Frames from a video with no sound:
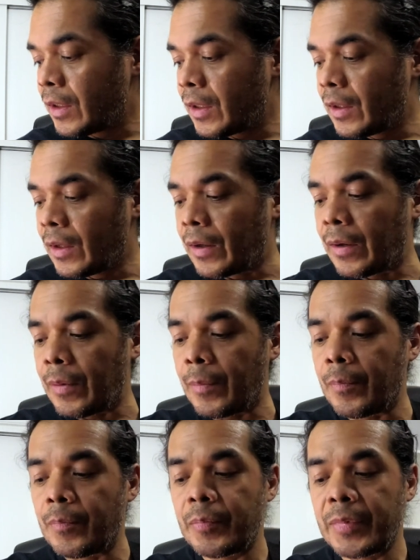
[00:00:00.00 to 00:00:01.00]

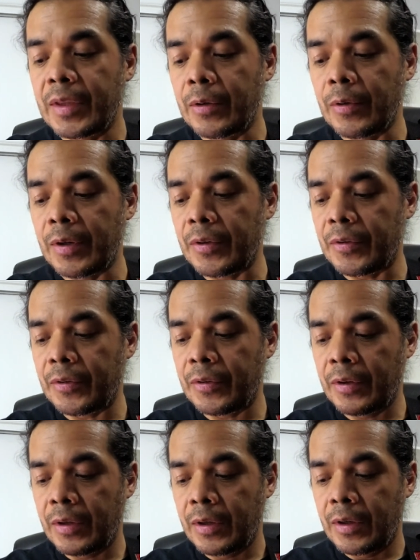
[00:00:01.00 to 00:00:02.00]
There it is.
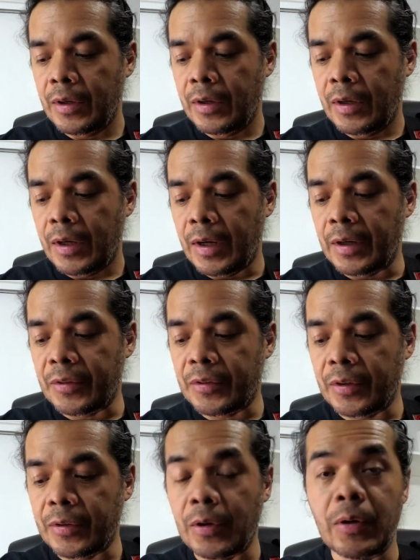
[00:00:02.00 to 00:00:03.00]

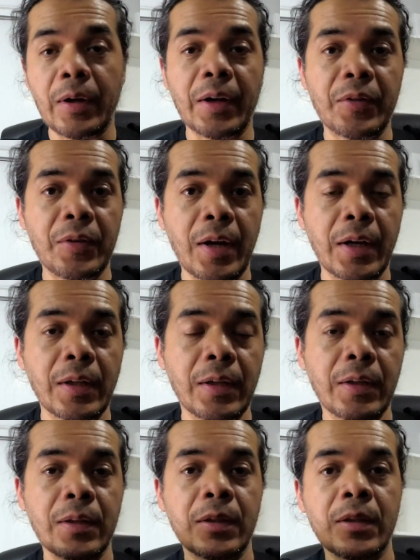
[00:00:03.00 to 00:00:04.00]
Xguitar X9.
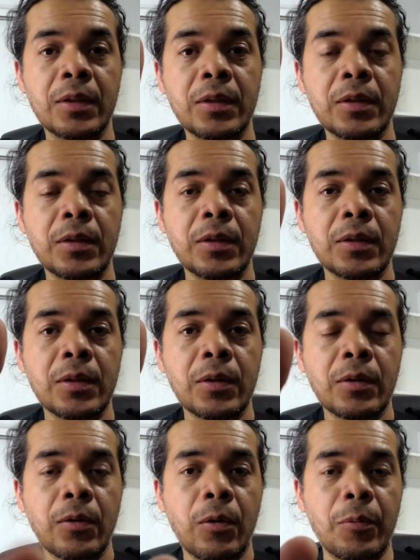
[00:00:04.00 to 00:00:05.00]

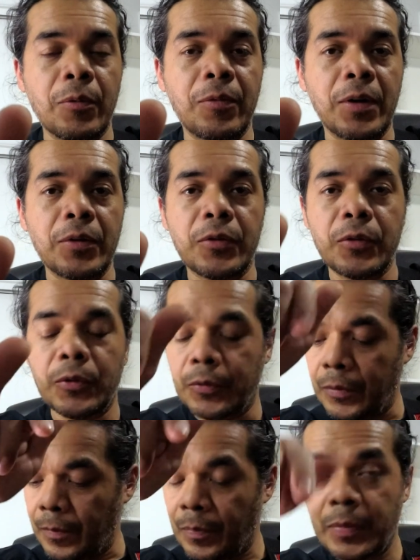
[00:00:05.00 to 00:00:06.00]
Hope you found this useful.
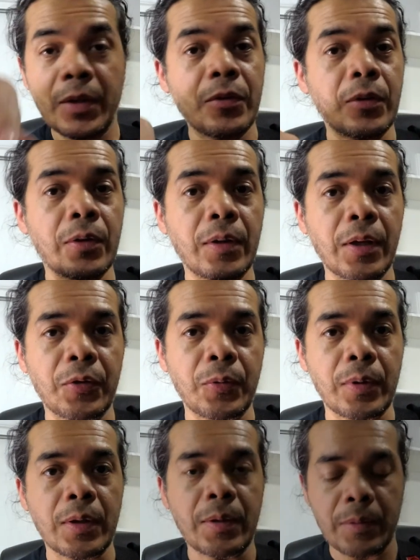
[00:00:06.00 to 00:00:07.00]
See you on the next one.
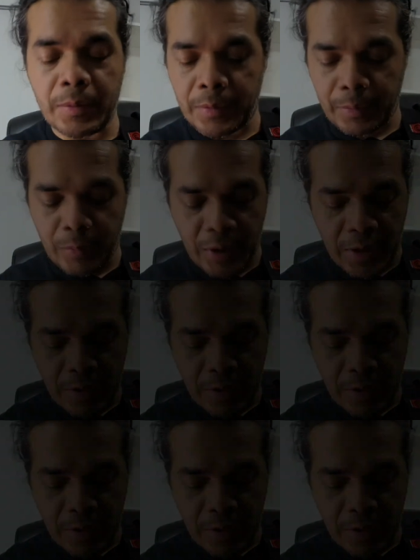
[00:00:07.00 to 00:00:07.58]
Bye.